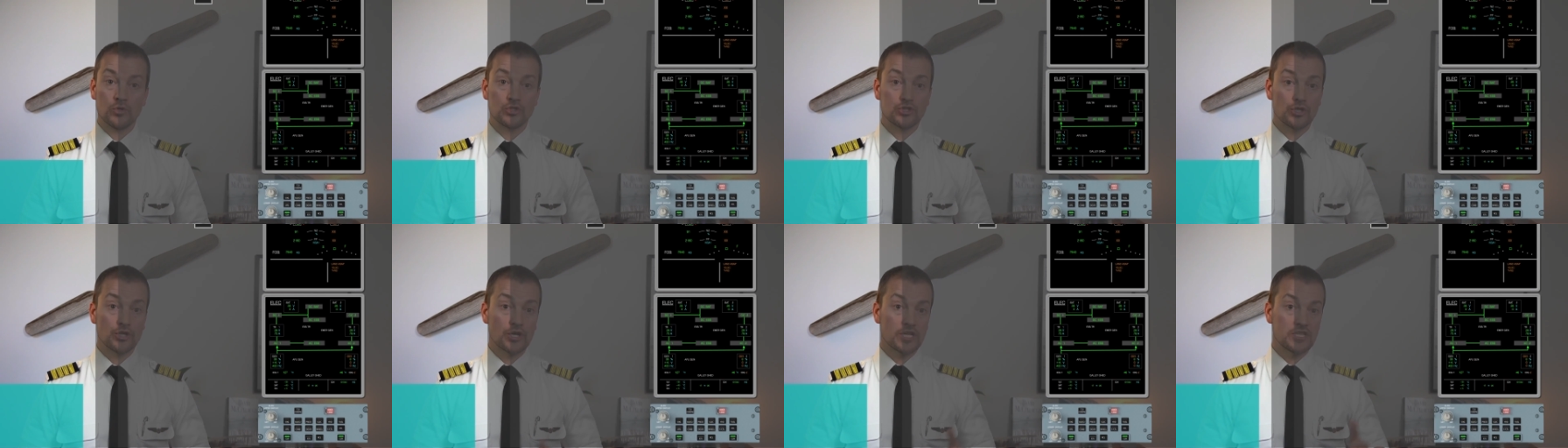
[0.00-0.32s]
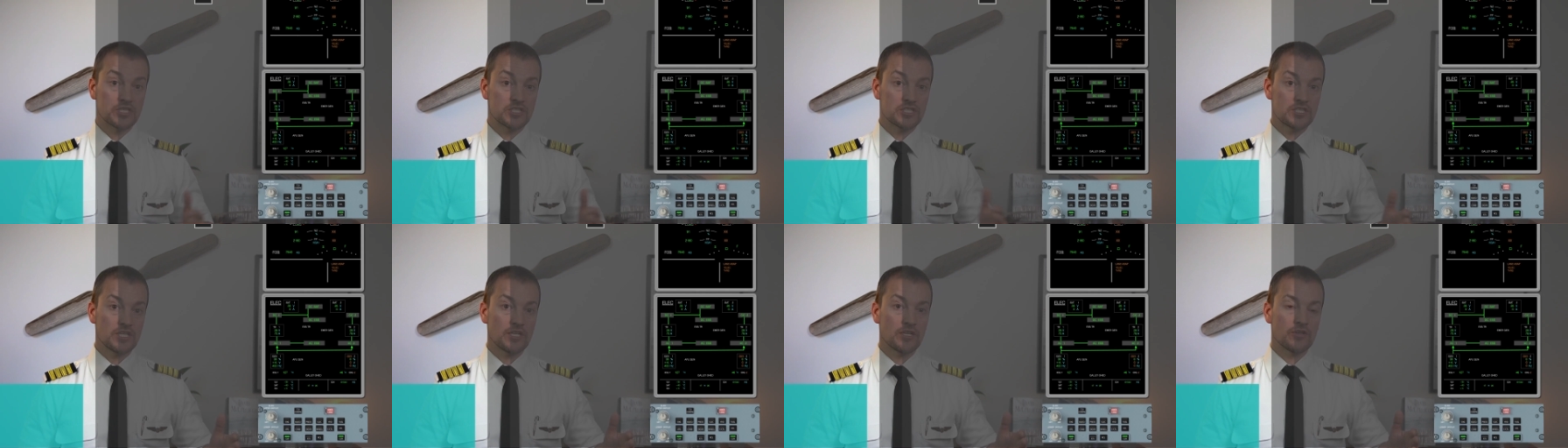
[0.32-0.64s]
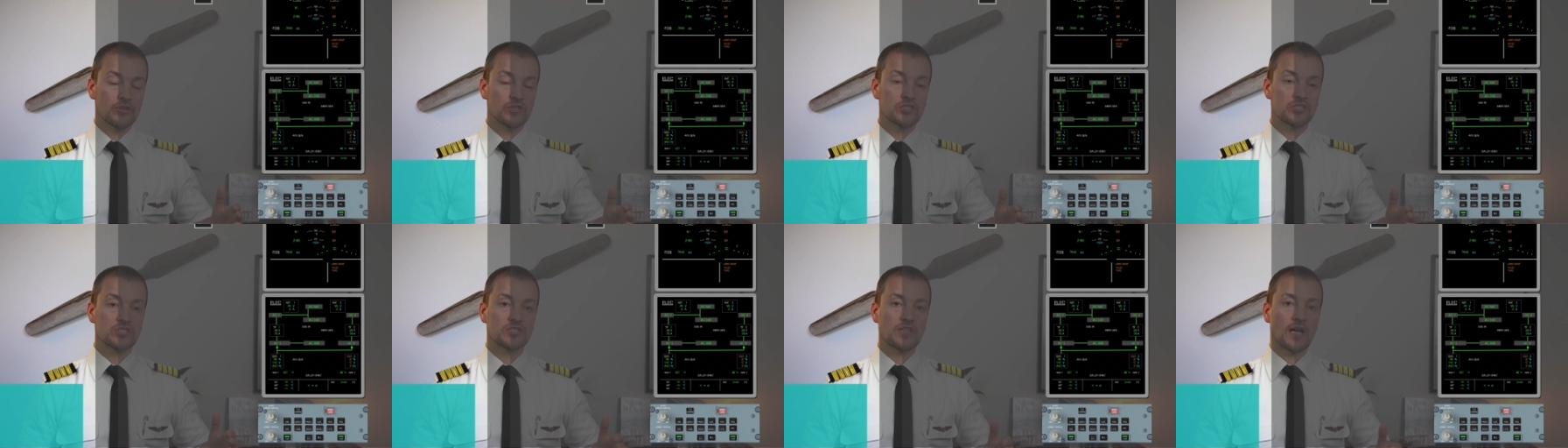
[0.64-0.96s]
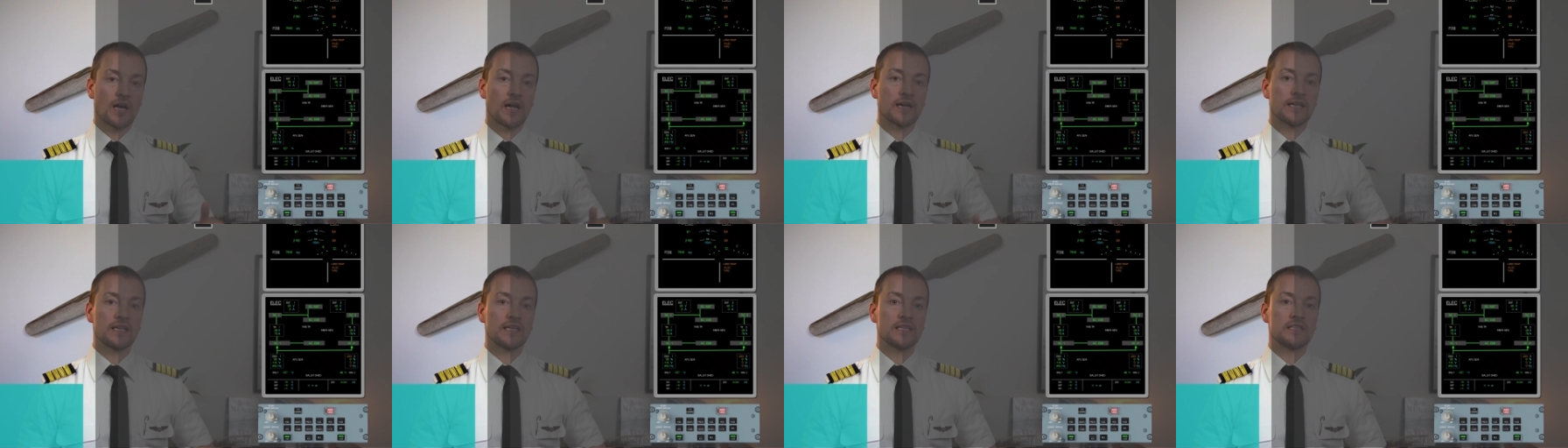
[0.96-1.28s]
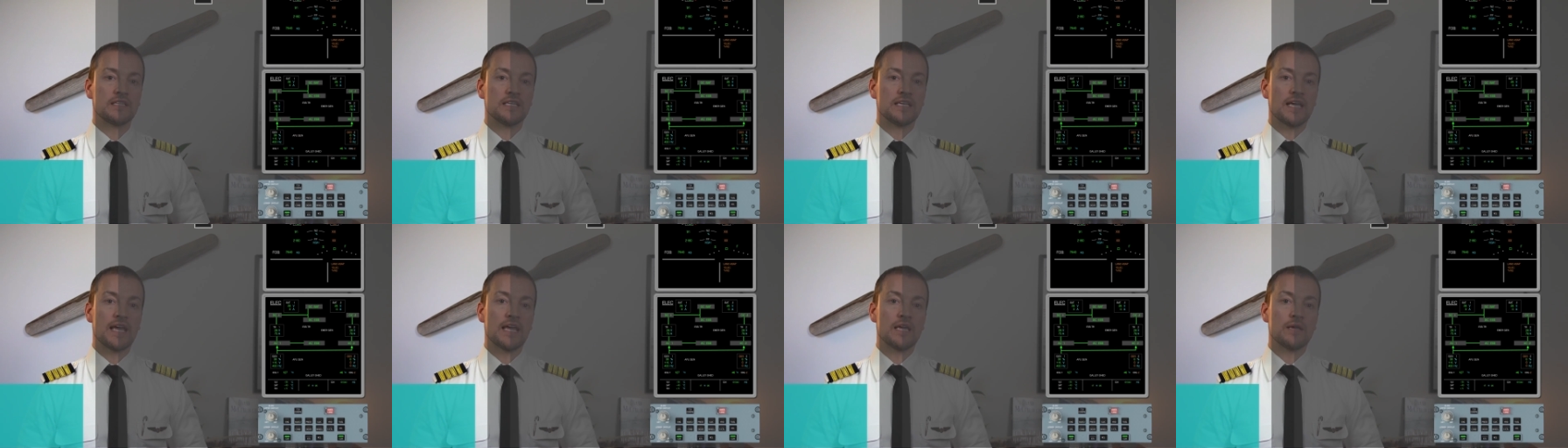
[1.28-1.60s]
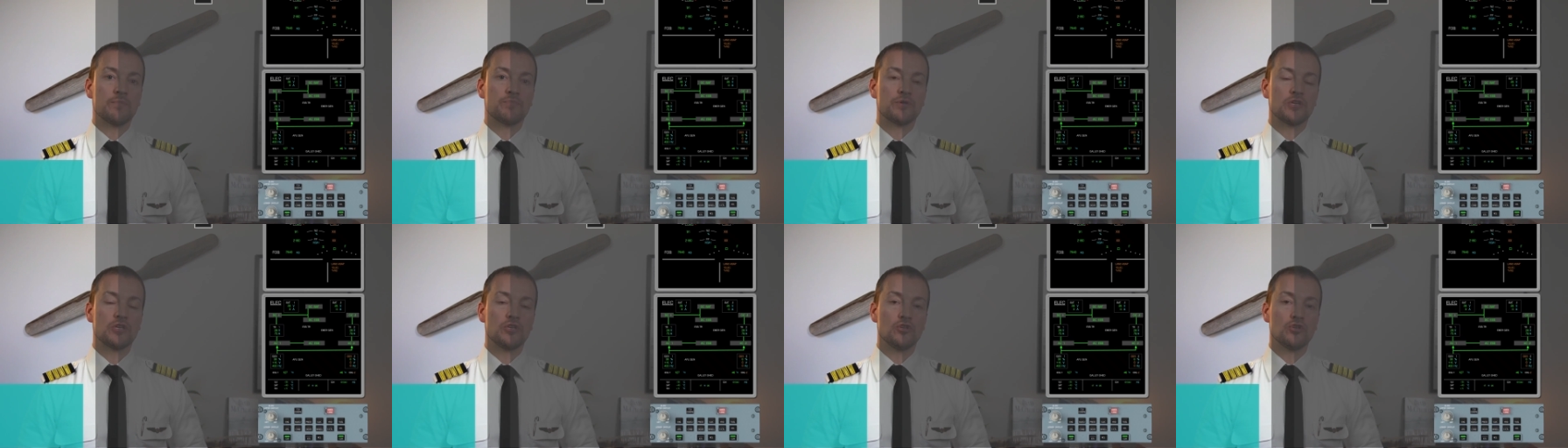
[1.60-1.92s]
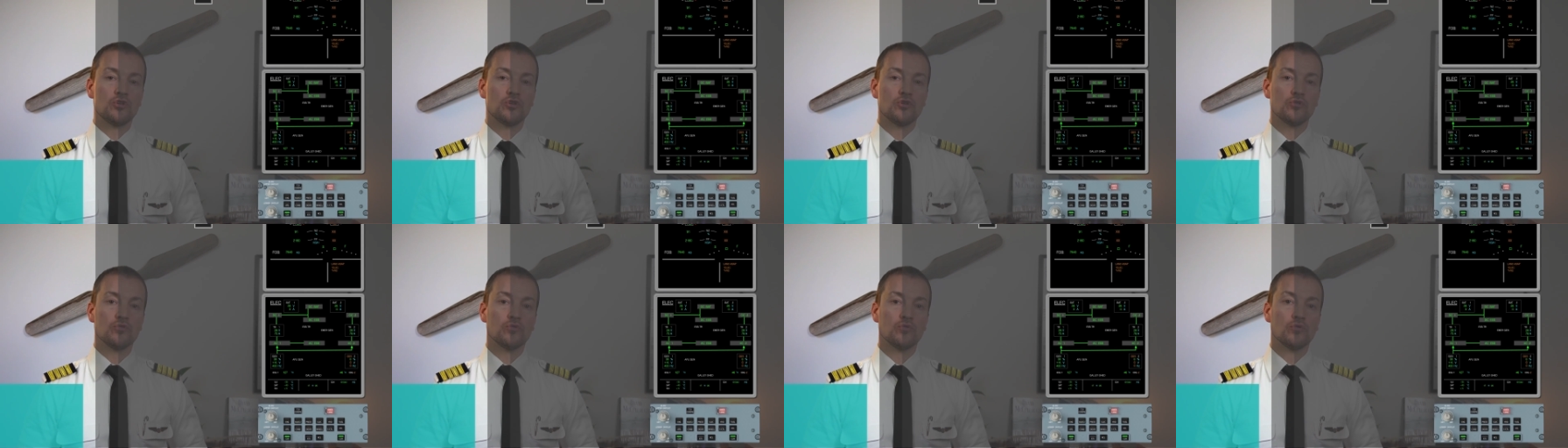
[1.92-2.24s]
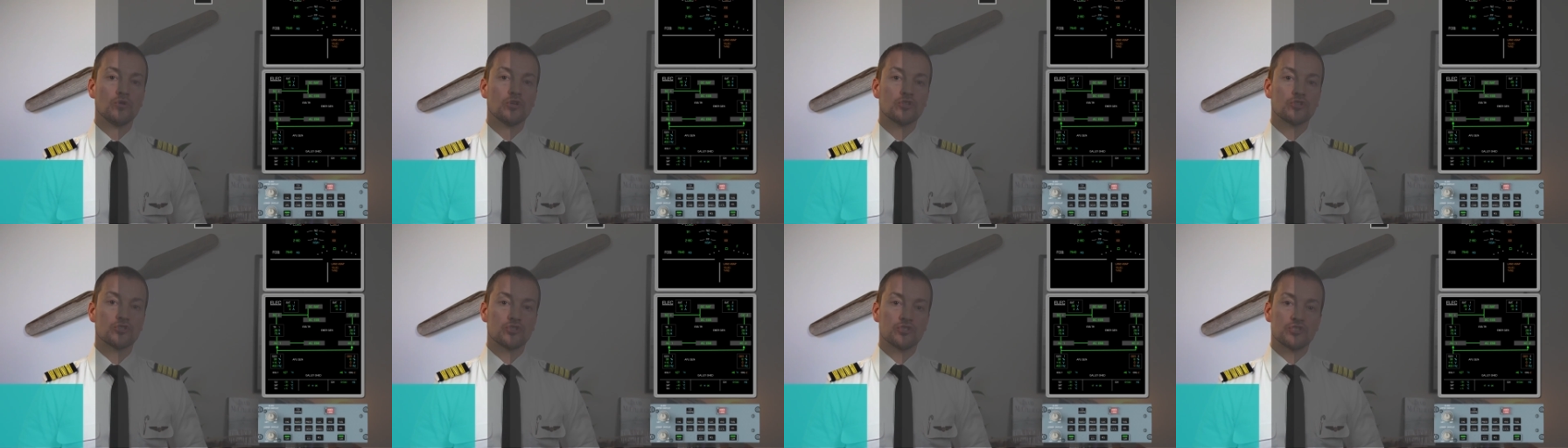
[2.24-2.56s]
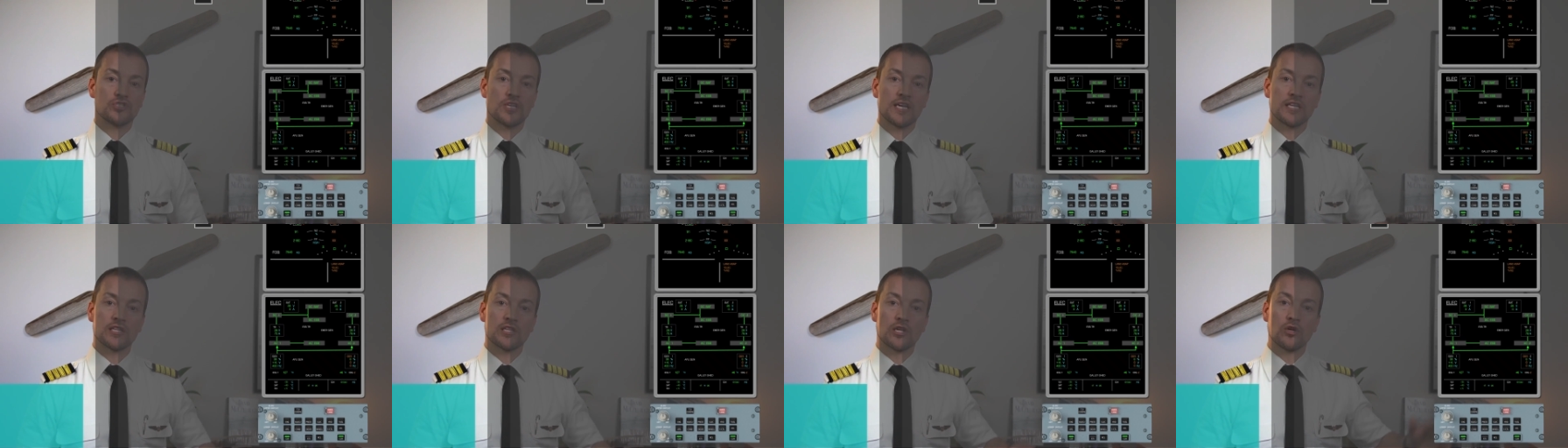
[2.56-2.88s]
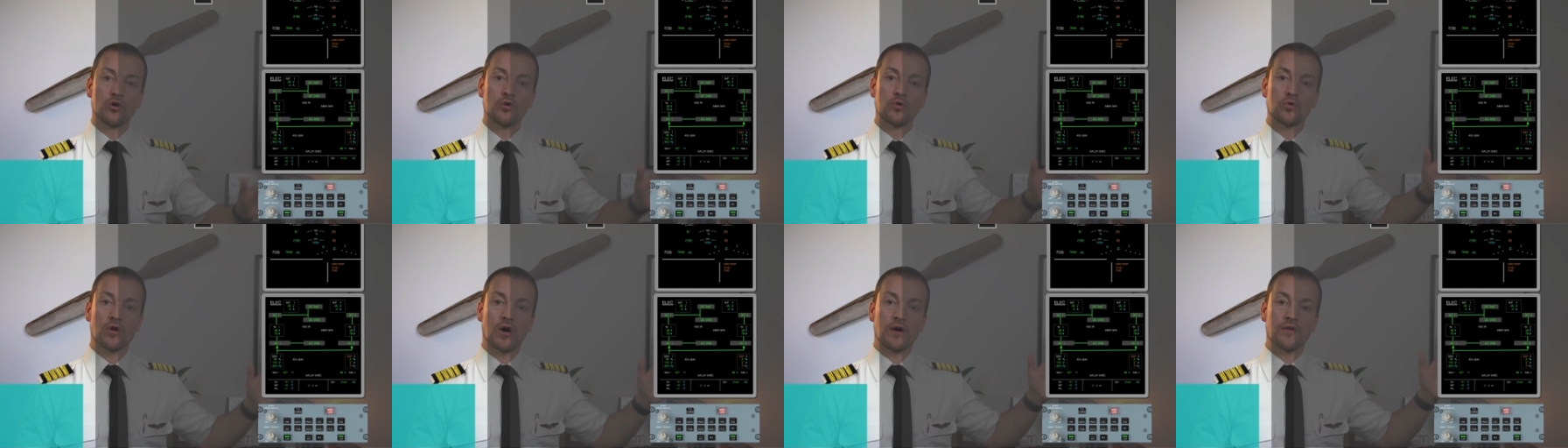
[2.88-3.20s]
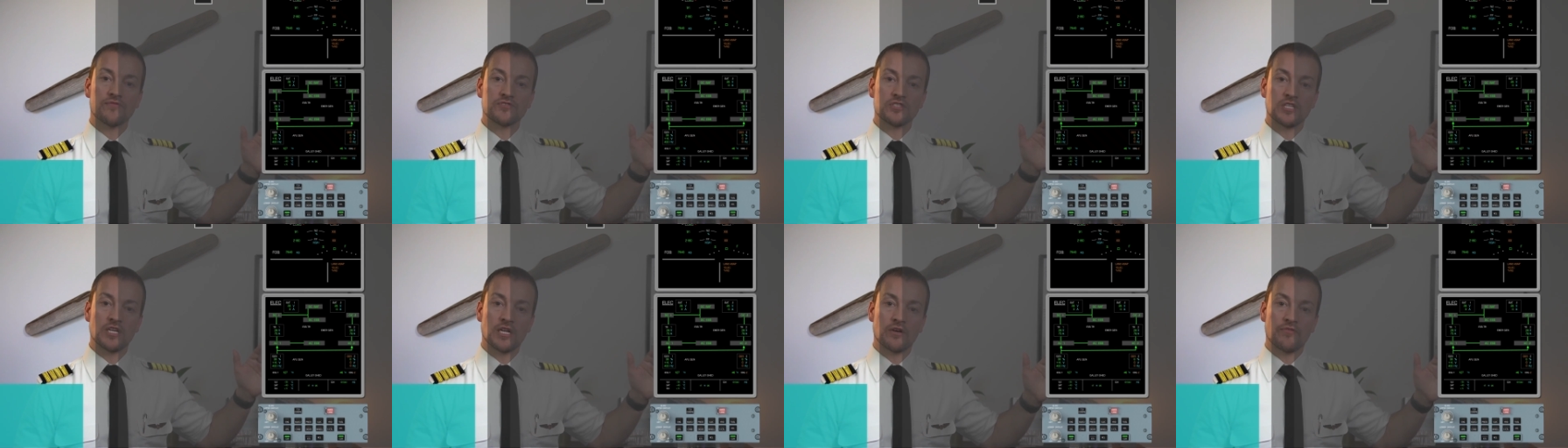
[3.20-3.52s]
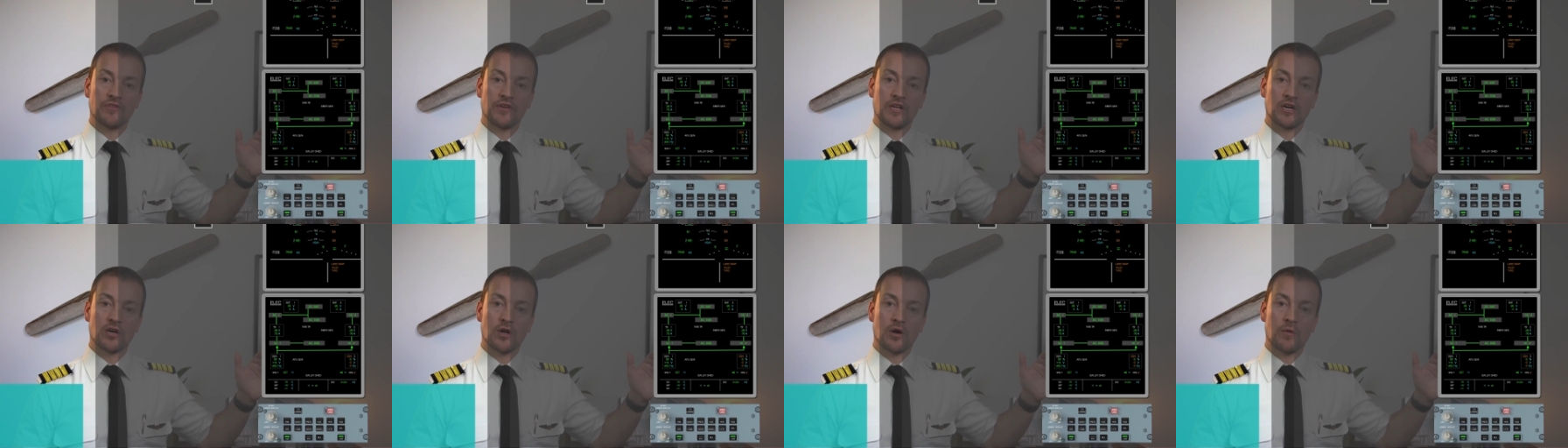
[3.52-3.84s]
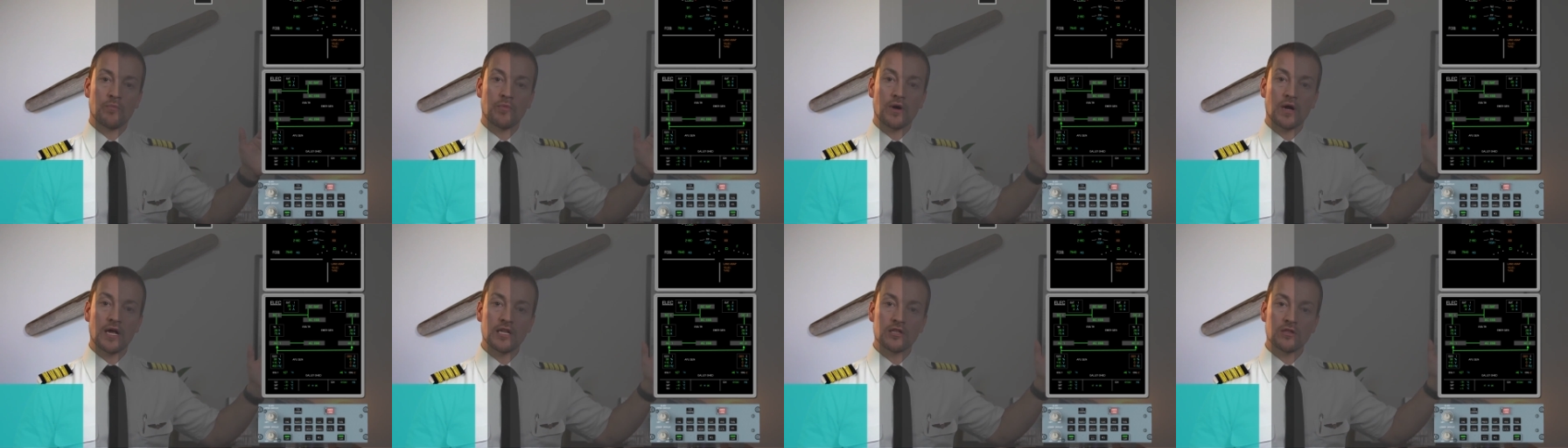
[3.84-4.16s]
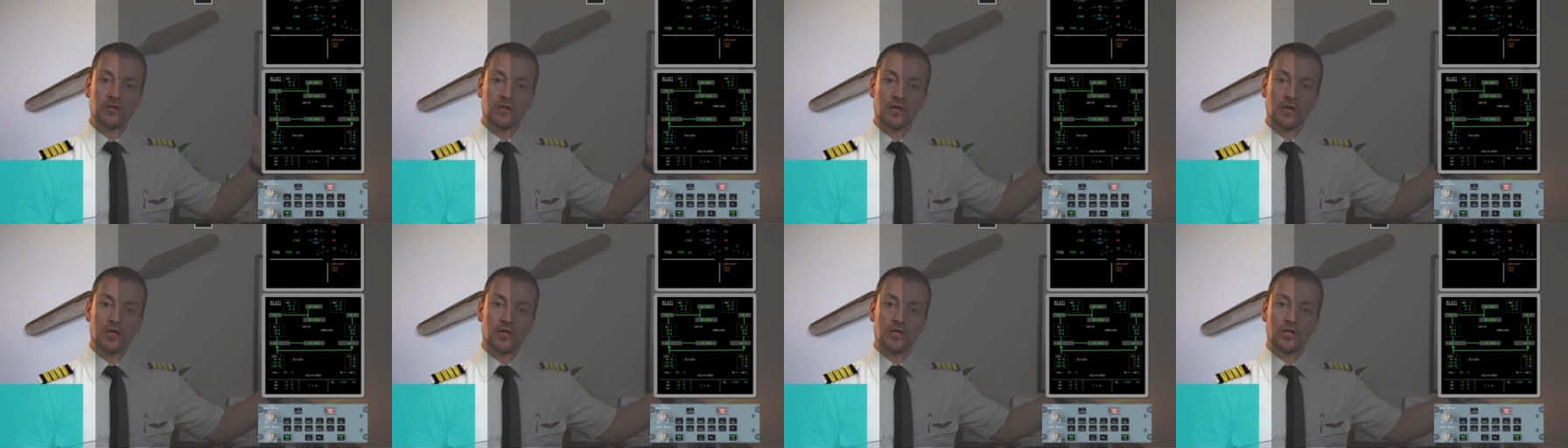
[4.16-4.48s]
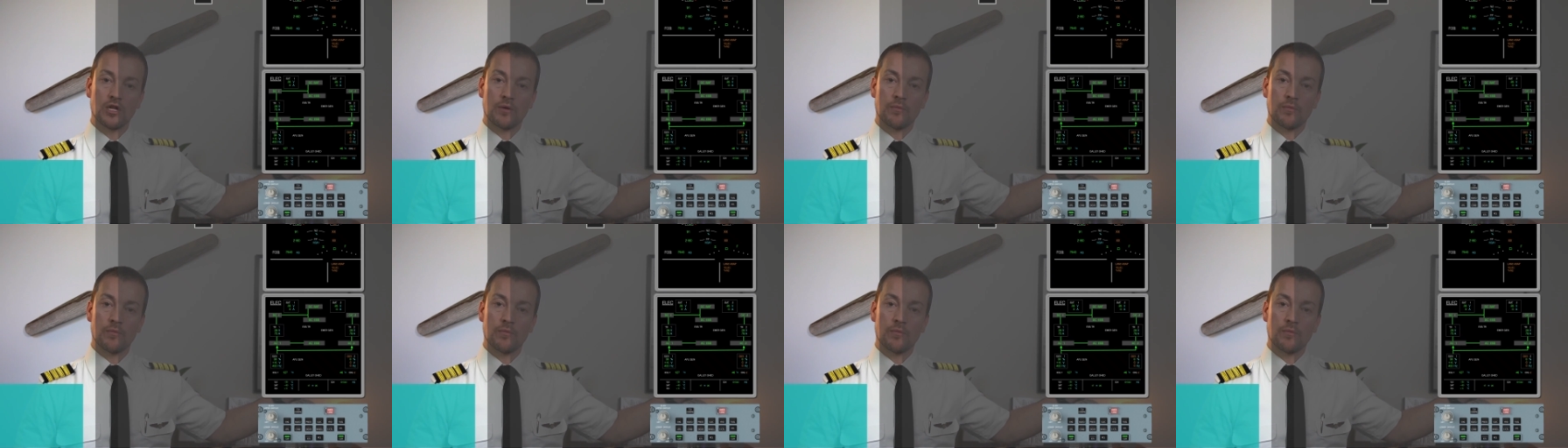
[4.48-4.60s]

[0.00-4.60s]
We should consider starting the A P U to take the load off generator number and